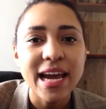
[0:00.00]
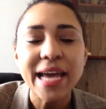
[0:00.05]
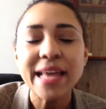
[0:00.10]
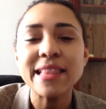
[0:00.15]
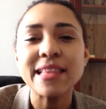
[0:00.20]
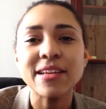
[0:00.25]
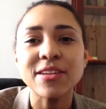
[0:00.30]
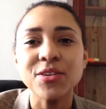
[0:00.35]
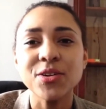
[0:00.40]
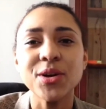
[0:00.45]

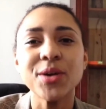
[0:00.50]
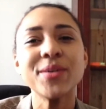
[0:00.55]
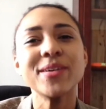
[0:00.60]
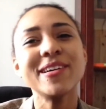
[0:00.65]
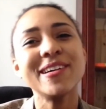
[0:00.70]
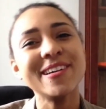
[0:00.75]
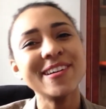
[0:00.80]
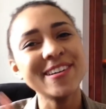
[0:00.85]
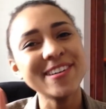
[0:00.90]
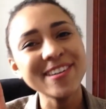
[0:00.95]
And then you go,
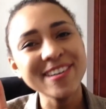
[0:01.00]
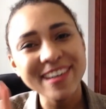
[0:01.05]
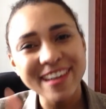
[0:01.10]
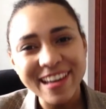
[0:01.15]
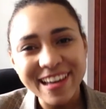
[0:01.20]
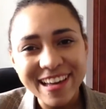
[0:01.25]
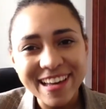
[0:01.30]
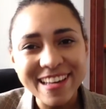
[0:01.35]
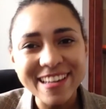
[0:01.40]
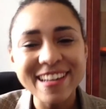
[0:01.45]
oh,
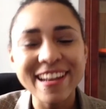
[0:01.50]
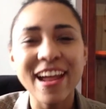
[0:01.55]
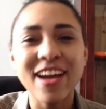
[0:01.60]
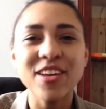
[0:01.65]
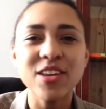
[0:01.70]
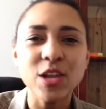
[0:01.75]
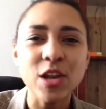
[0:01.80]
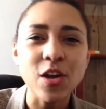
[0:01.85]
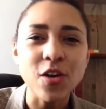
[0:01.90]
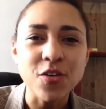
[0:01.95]
okay, now
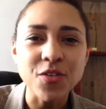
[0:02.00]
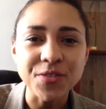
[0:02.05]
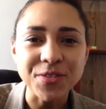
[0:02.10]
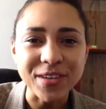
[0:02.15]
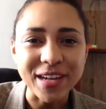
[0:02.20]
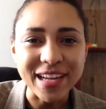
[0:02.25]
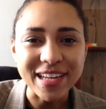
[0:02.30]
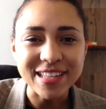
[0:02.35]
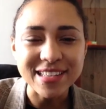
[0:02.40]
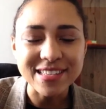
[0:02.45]
you know for
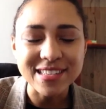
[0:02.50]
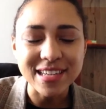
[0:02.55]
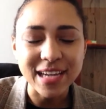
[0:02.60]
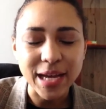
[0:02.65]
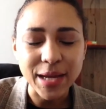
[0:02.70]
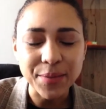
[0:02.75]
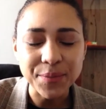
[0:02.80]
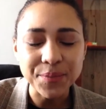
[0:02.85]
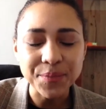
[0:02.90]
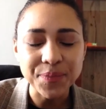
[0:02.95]
next
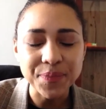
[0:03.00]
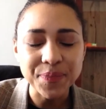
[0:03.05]
time.